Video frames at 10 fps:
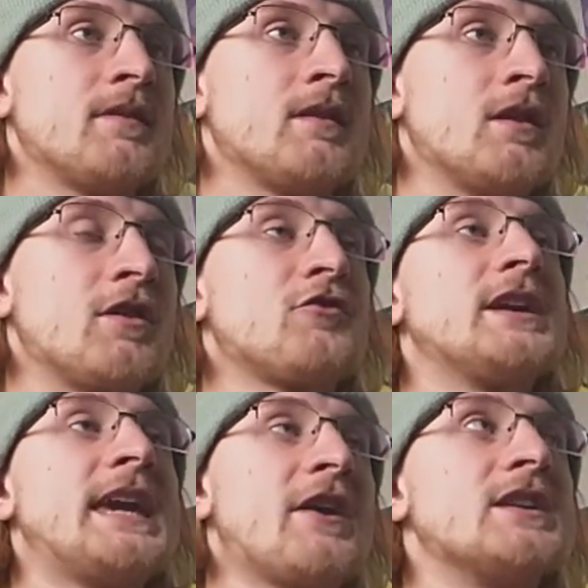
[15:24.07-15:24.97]
the
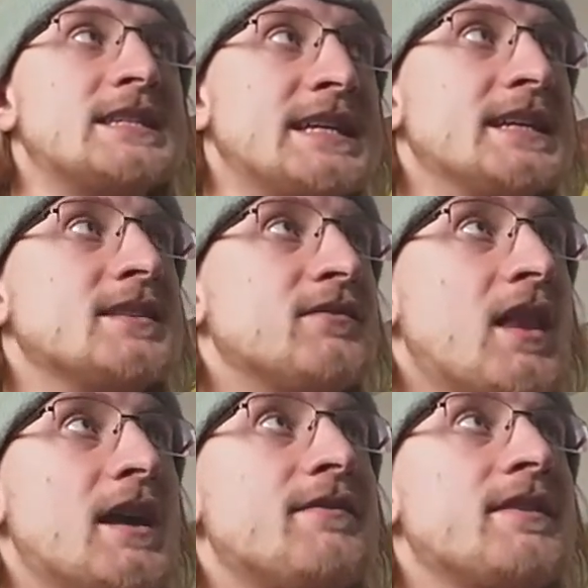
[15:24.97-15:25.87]
three guarantees of
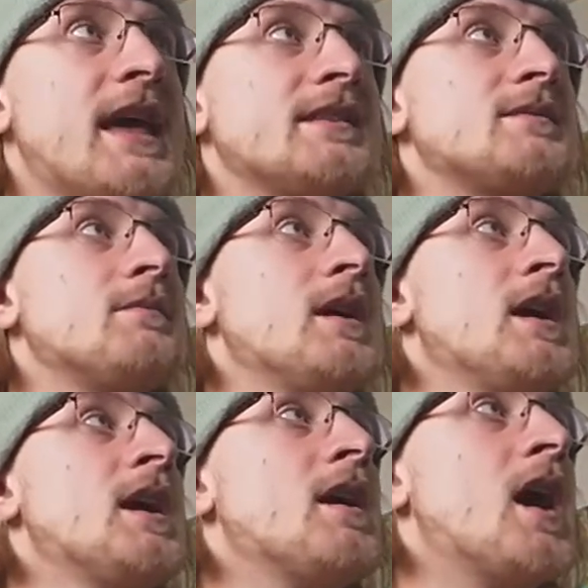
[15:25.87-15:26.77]
life, and that's
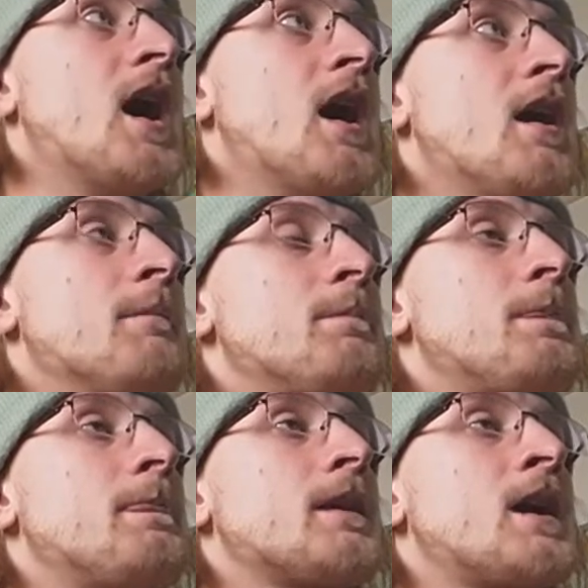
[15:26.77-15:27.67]
um,
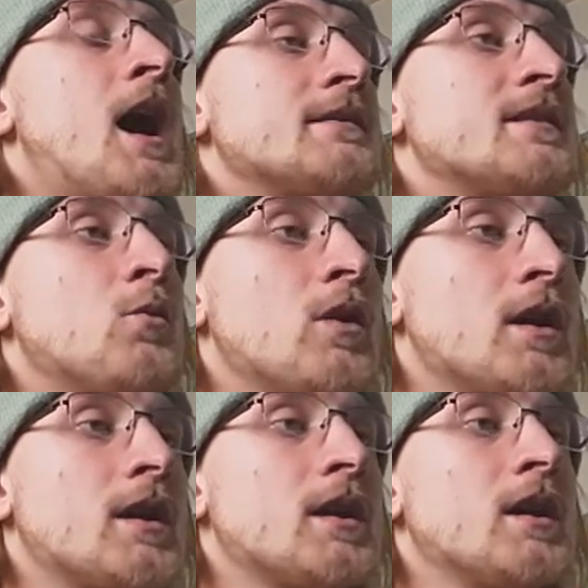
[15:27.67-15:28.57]
constant
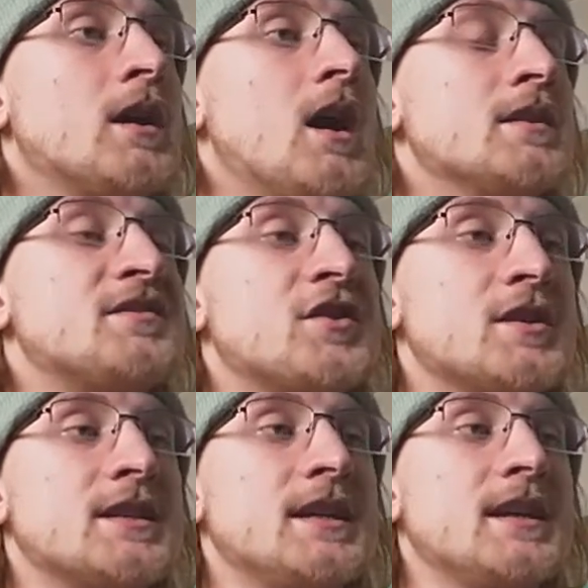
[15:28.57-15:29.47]
work,
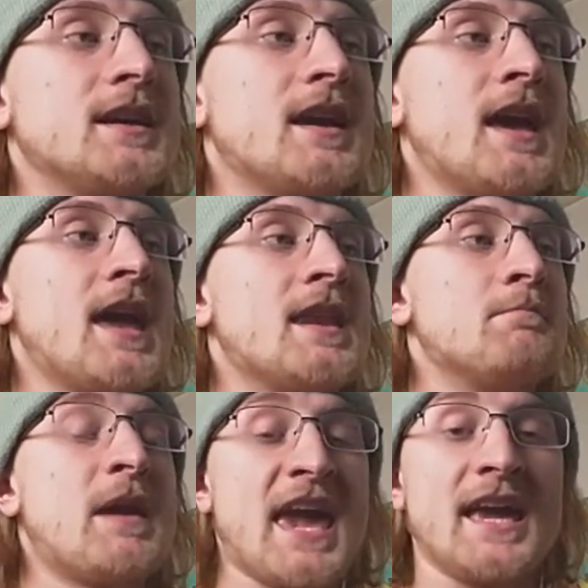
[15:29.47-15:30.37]
uncertainty,
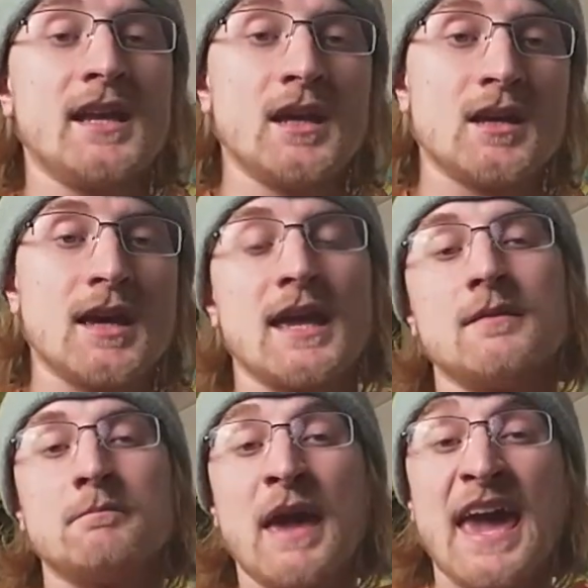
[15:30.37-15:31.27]
and pain.
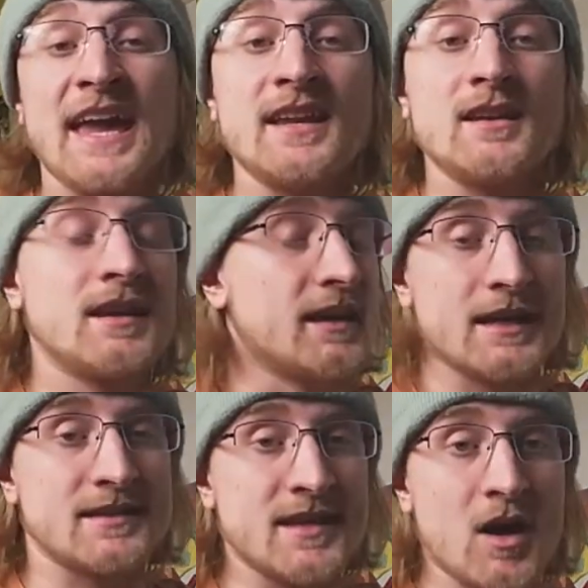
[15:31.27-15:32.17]
And pain
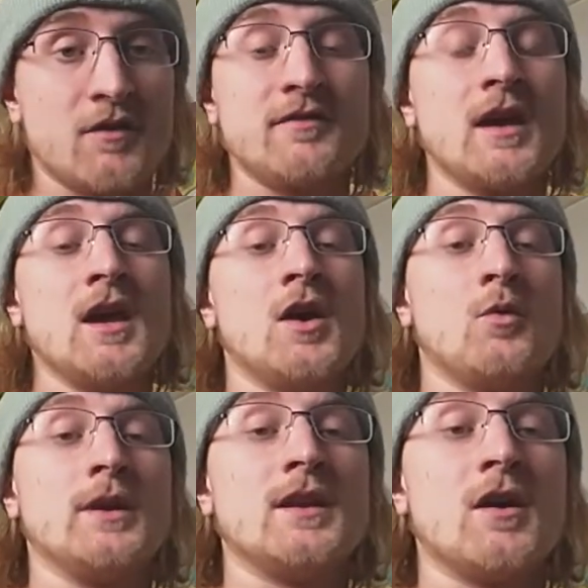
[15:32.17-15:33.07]
in itself,
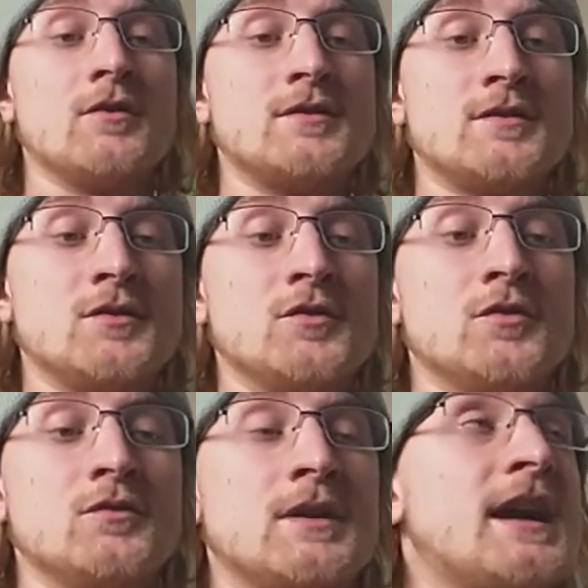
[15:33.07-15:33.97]
we know
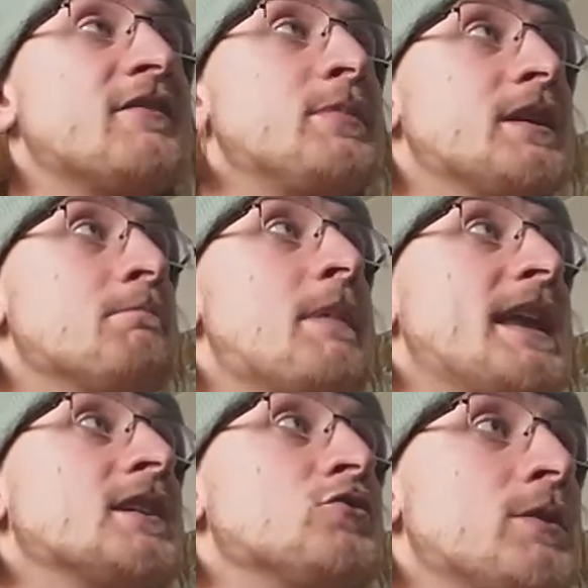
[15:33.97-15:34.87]
to kind of be a
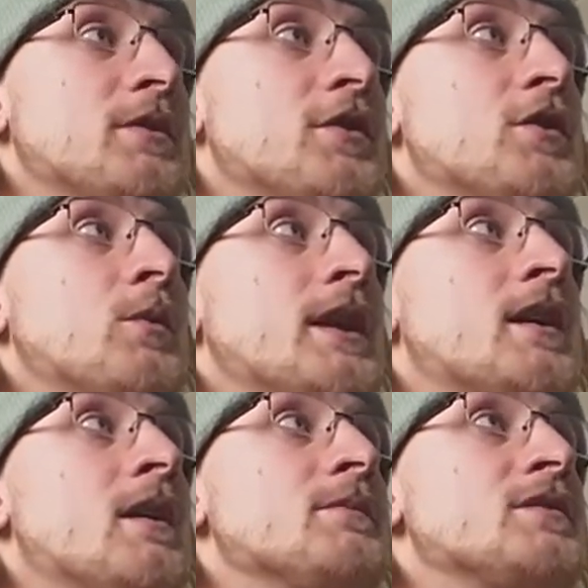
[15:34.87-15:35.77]
main contributor when
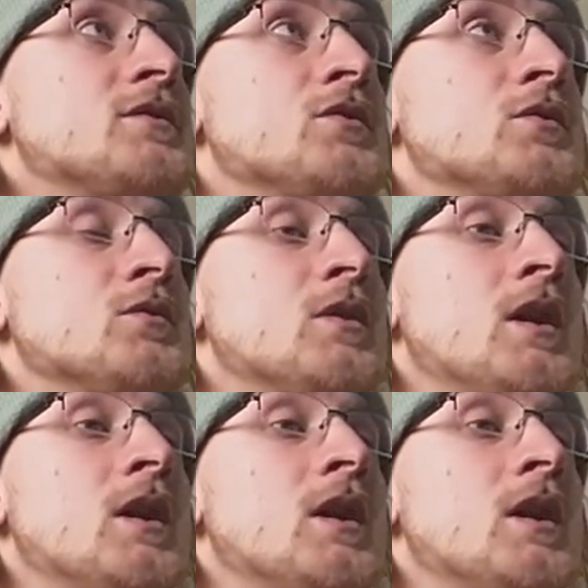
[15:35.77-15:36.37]
it comes to